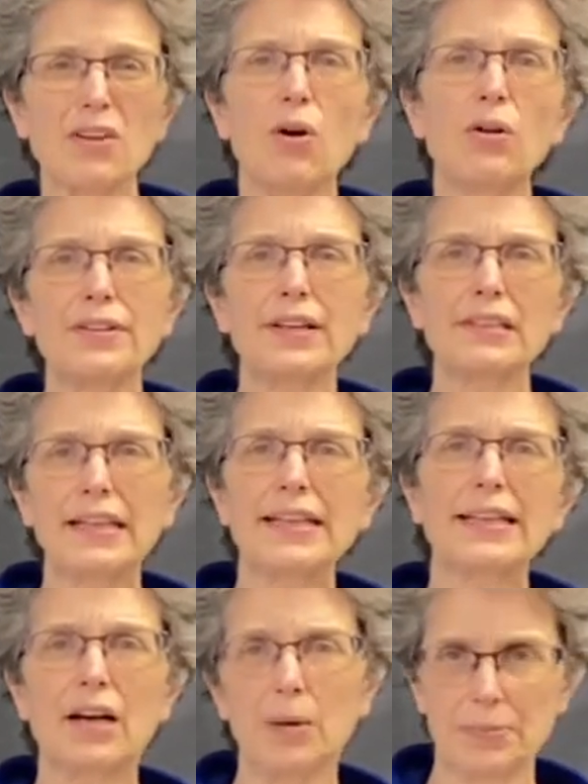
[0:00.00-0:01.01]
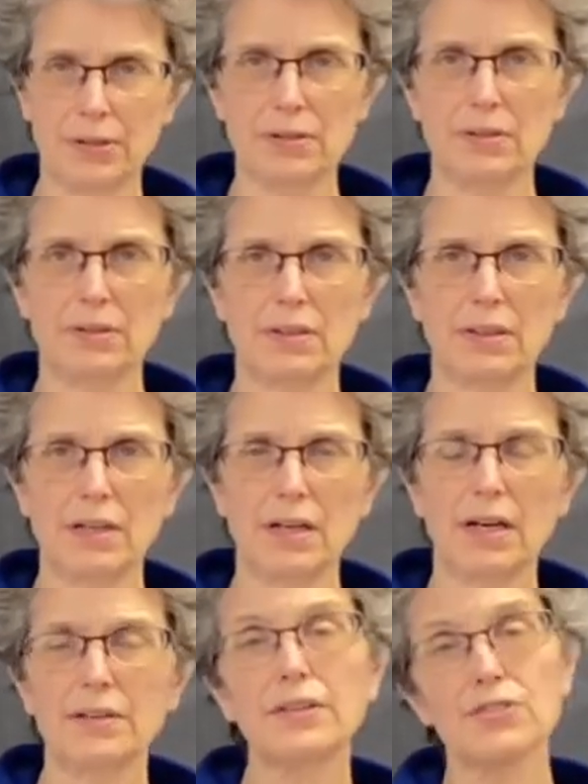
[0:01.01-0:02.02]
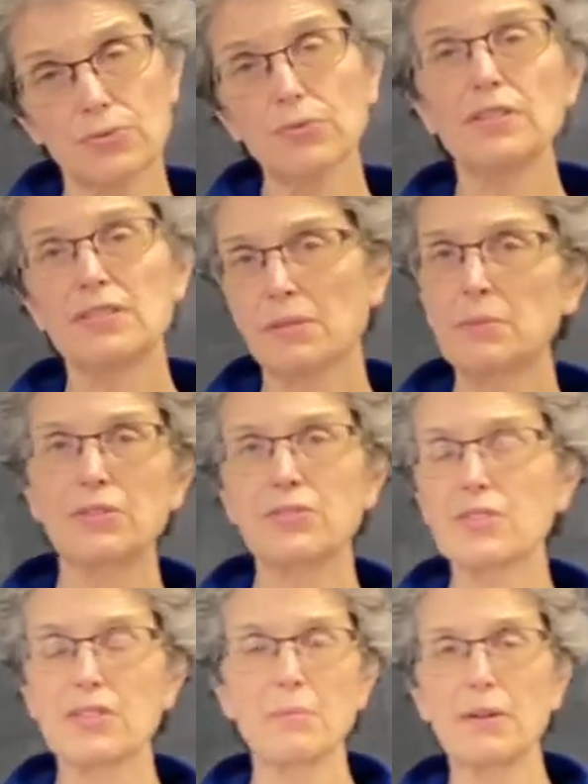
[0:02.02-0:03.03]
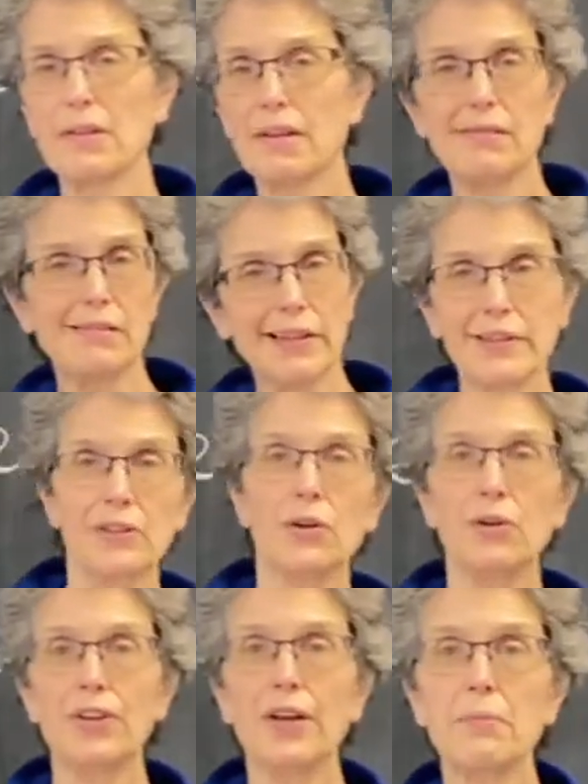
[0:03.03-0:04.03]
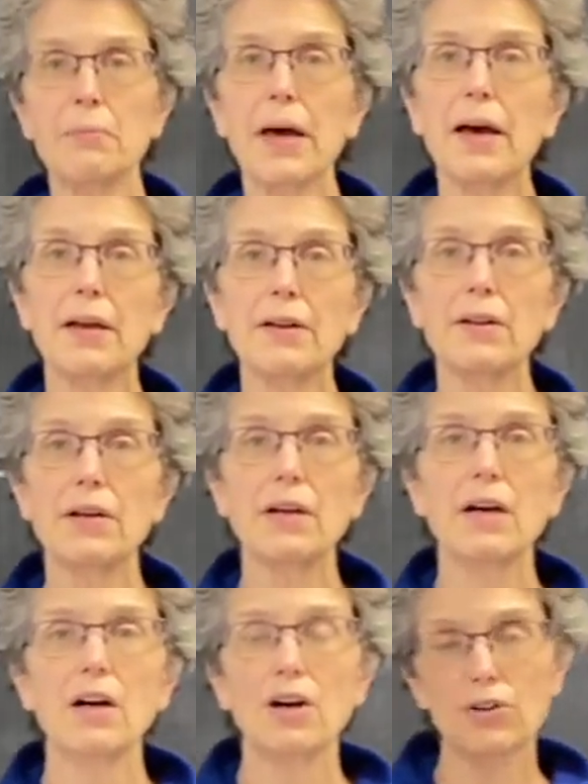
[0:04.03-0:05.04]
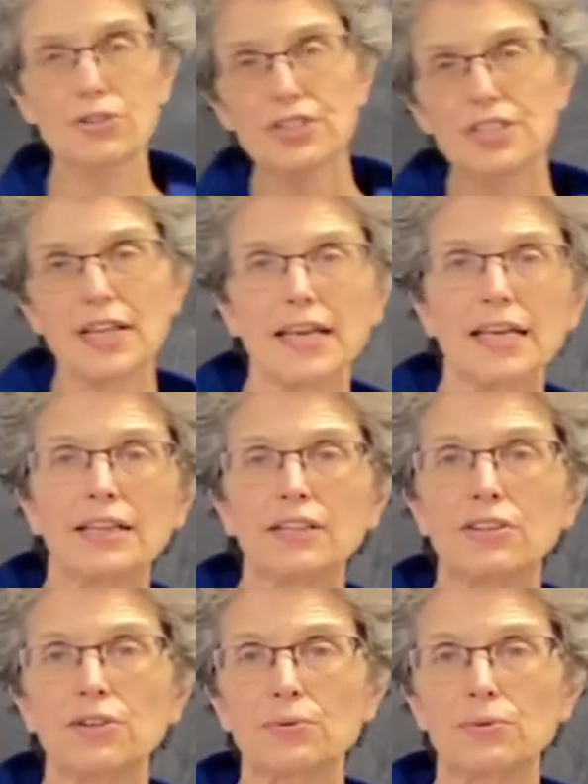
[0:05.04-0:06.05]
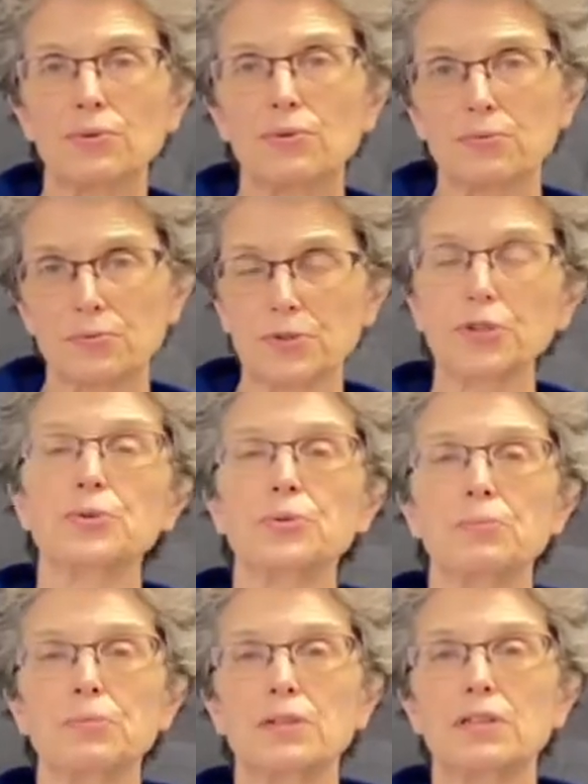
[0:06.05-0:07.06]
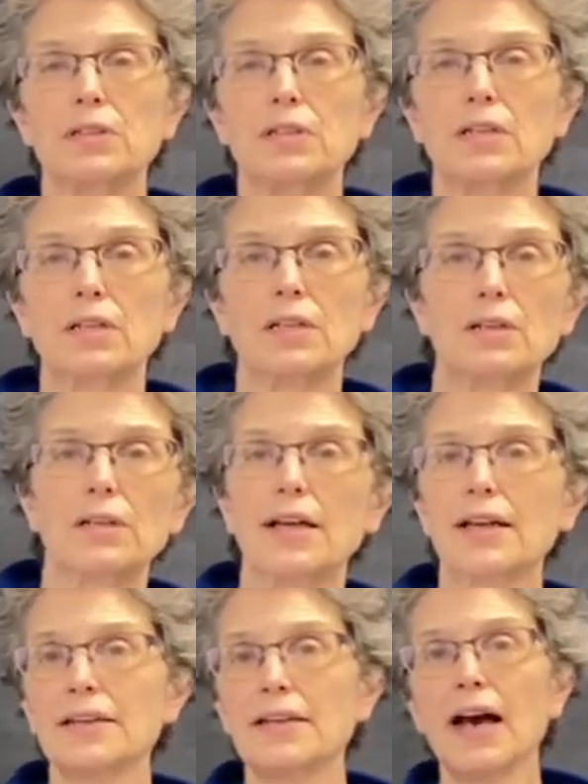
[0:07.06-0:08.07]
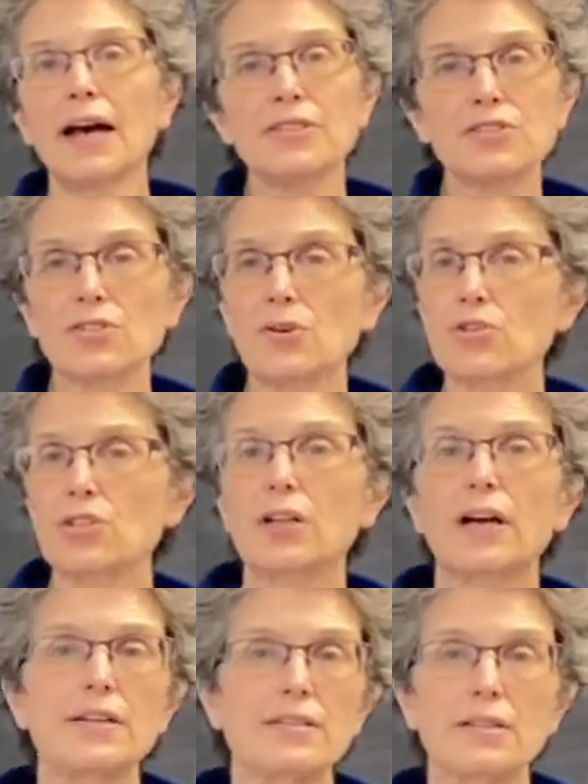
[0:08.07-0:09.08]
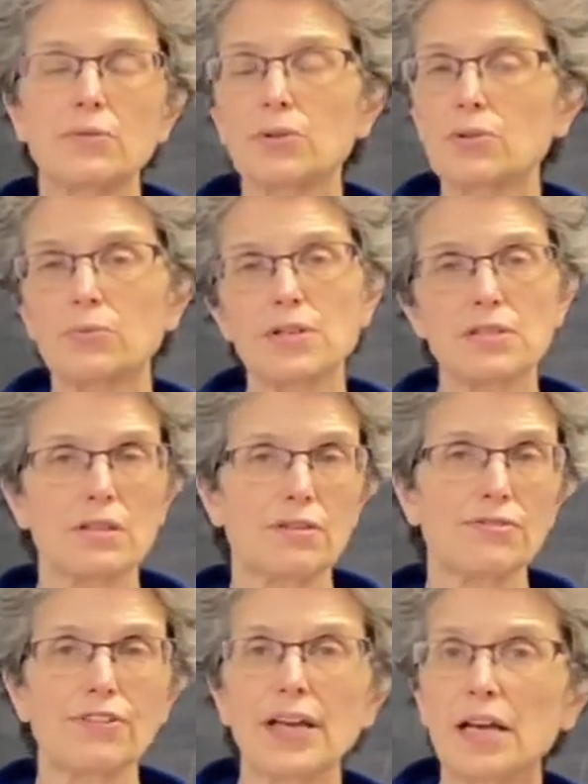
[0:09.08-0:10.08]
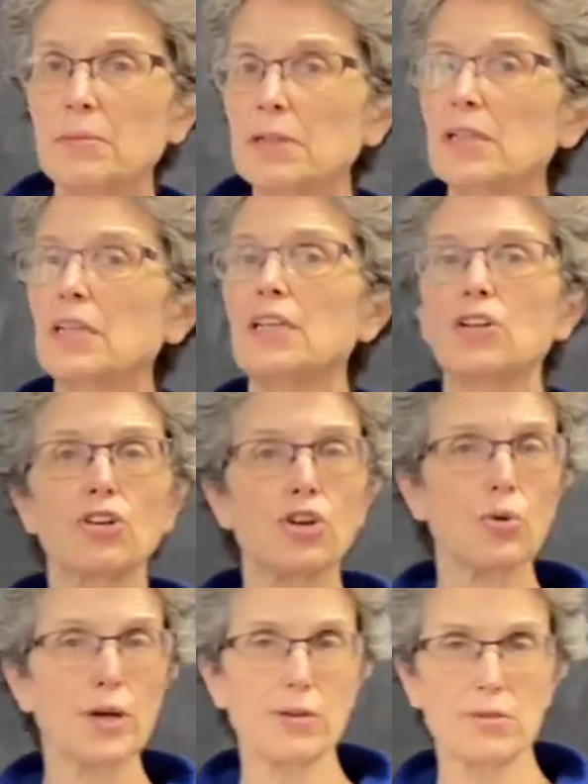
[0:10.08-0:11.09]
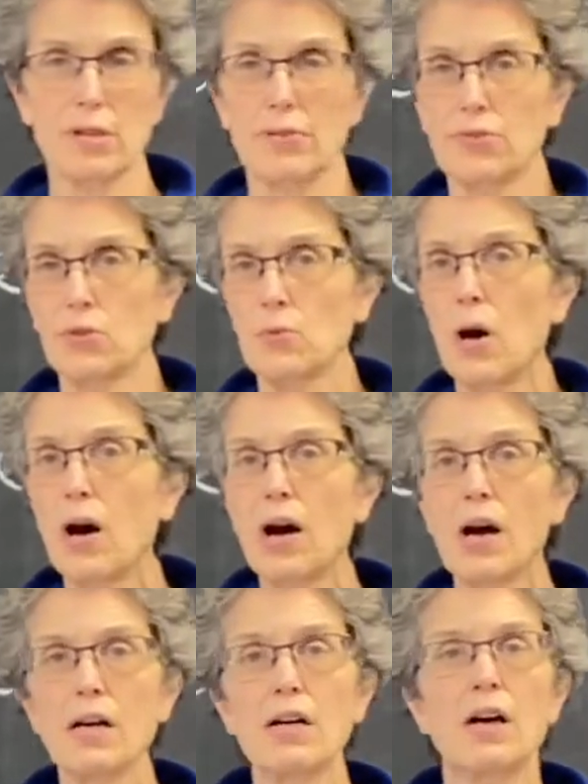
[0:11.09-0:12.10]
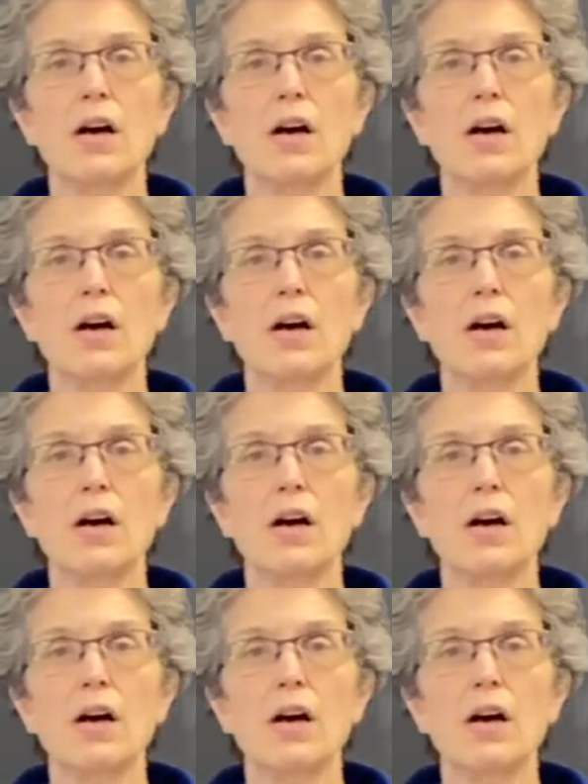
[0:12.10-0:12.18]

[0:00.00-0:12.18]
whole day laying up there, that's really similar to somebody like laying the whole day in bed or staying in their room and not socializing with the rest of the family or going outside for a walk